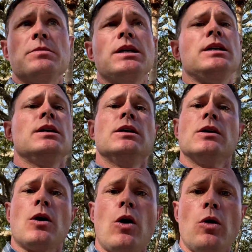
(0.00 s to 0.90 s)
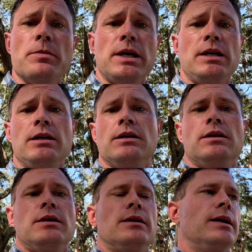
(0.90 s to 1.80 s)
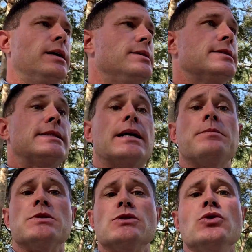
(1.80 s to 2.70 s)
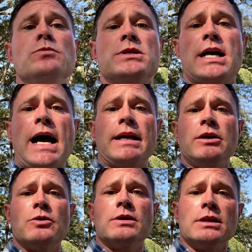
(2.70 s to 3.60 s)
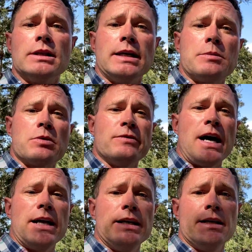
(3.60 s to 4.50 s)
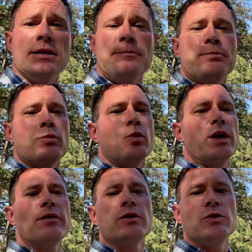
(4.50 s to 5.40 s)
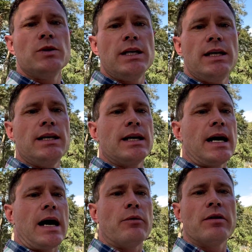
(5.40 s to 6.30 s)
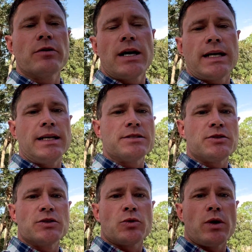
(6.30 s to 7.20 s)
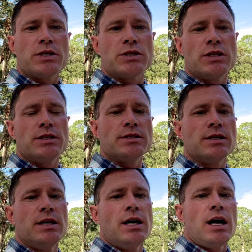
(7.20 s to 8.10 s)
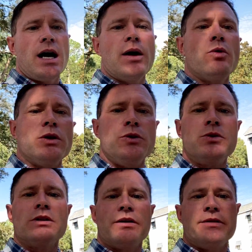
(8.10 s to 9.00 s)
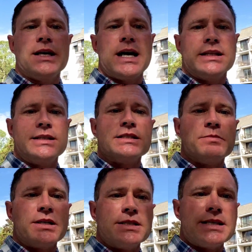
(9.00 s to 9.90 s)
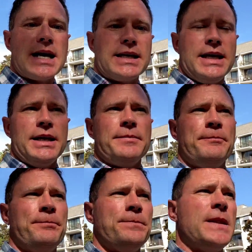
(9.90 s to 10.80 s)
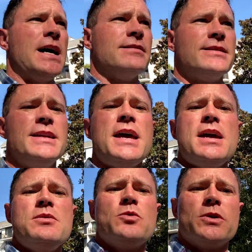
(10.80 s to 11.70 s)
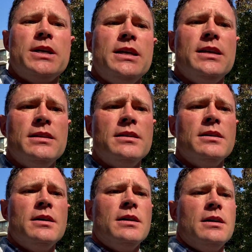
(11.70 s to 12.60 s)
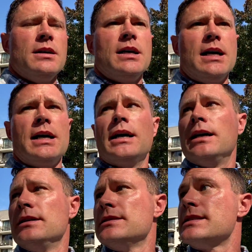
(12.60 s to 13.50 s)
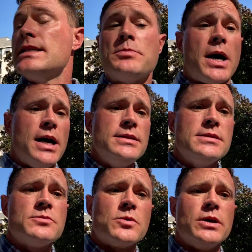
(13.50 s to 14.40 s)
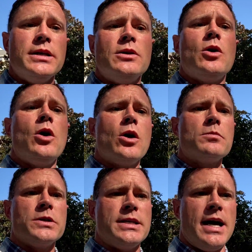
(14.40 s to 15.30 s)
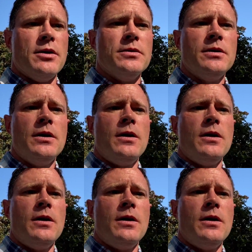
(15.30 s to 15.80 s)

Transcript: me, call me, set up a Zoom chat here in the link provided, whatever you need, however I can answer your questions. I want you to love the island as much as I can. Now today we're in Sea Pines, we're in Harbour Town.